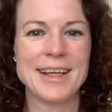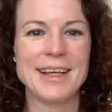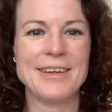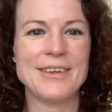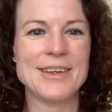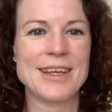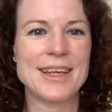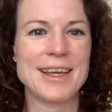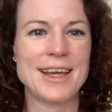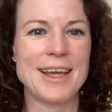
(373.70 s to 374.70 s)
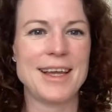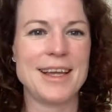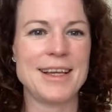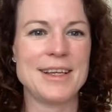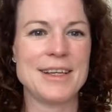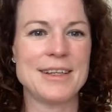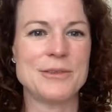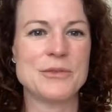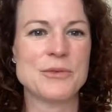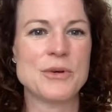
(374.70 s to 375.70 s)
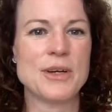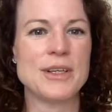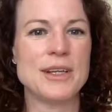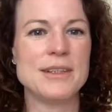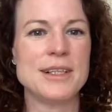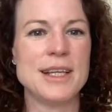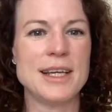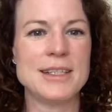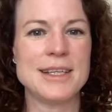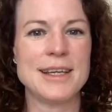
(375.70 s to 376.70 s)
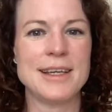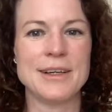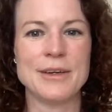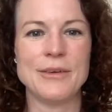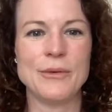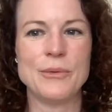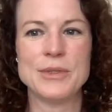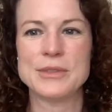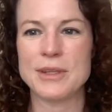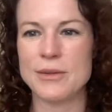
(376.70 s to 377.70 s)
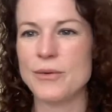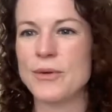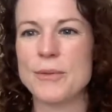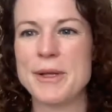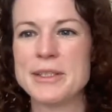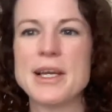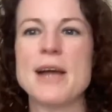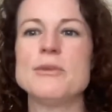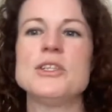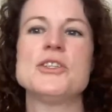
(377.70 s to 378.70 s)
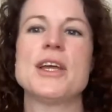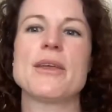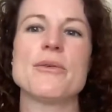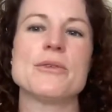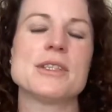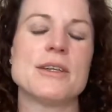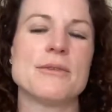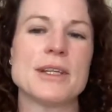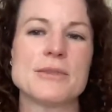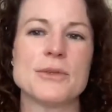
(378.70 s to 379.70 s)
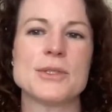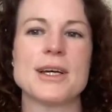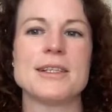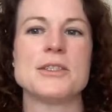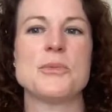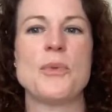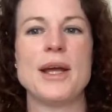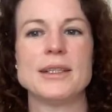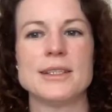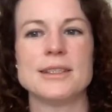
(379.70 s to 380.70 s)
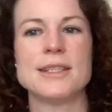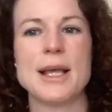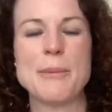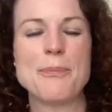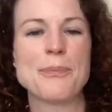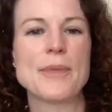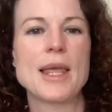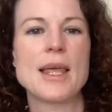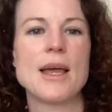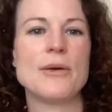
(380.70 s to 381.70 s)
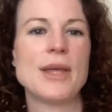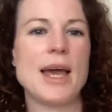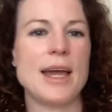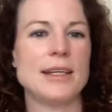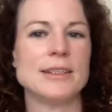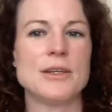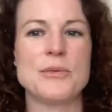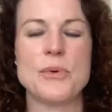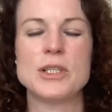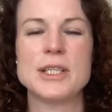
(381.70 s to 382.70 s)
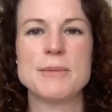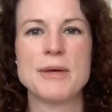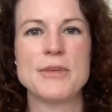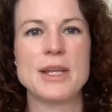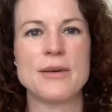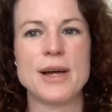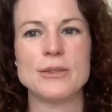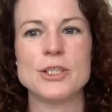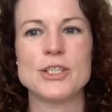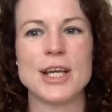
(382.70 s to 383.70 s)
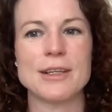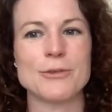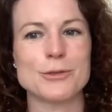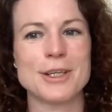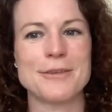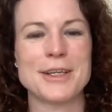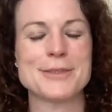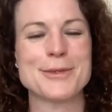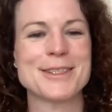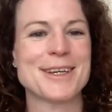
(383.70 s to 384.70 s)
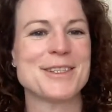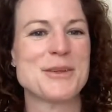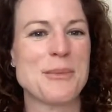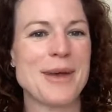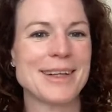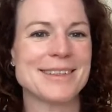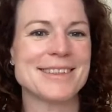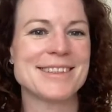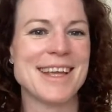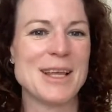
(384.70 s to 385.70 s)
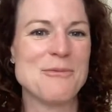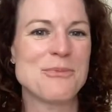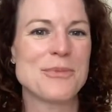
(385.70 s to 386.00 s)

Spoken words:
Okay, we've got another lady here. Oh, it's a long comment. How to check your cervix for signs of pregnancy. Okay, so you're watching my video, how to check your cervix for signs of pregnancy.